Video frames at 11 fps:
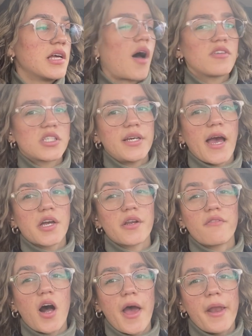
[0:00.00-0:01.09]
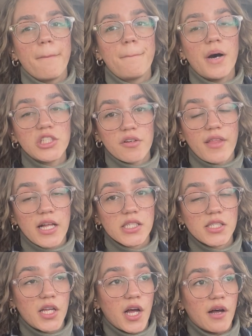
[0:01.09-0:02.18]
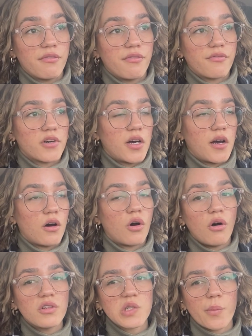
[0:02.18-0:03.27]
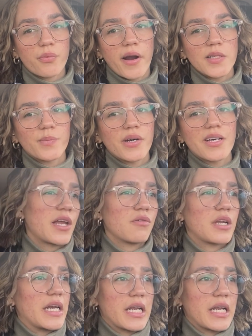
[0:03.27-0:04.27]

Obviously, I could have gotten a bunch of that stuff wholesale price, but I don't need